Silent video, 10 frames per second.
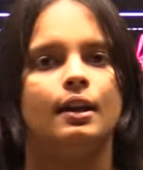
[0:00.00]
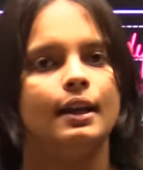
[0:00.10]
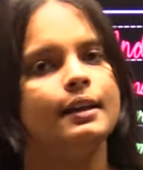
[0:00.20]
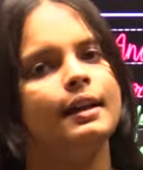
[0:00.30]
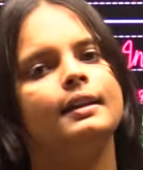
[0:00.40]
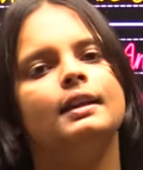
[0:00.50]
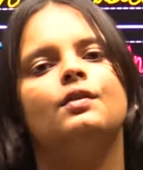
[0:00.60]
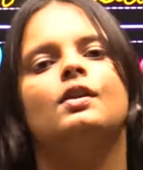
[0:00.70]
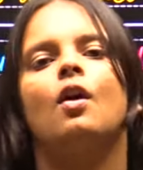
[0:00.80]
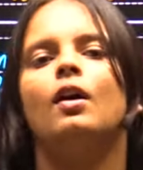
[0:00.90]
In Hindi
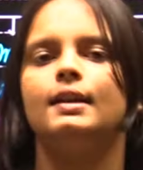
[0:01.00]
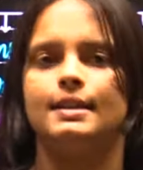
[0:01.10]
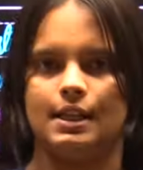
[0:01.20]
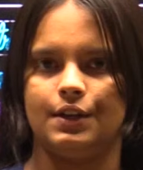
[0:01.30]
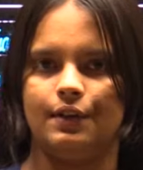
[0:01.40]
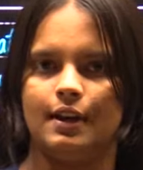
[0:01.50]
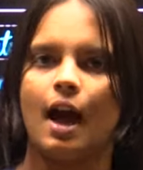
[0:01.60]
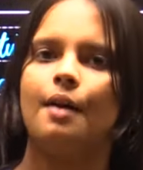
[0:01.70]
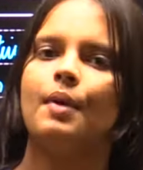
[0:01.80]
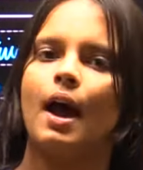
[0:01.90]
we call it
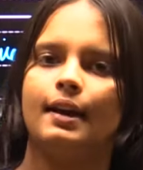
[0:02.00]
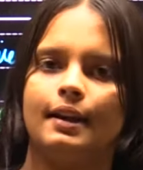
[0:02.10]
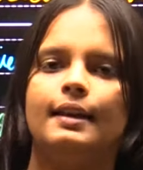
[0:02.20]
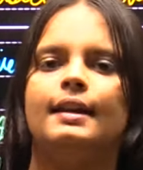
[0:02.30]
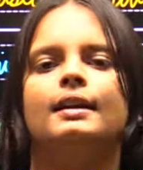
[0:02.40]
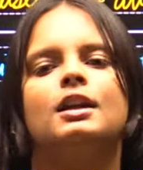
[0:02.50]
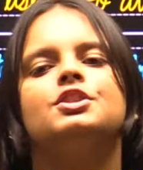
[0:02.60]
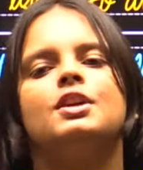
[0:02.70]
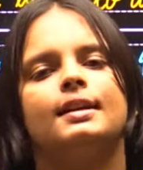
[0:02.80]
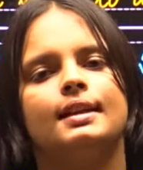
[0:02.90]
sarvanam and in
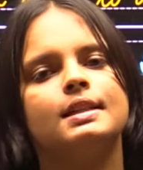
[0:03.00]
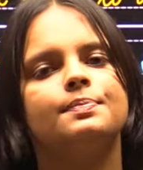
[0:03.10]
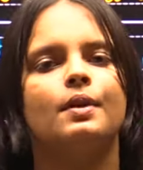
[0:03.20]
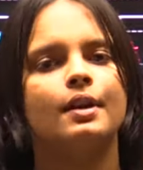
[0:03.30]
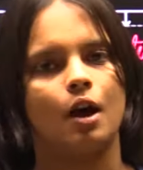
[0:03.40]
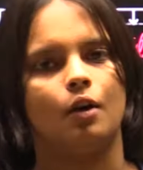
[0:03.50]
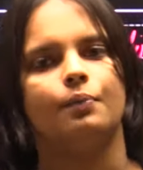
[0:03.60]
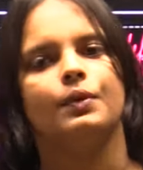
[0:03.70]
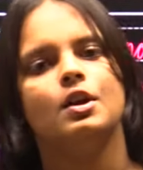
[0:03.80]
English it is pronoun.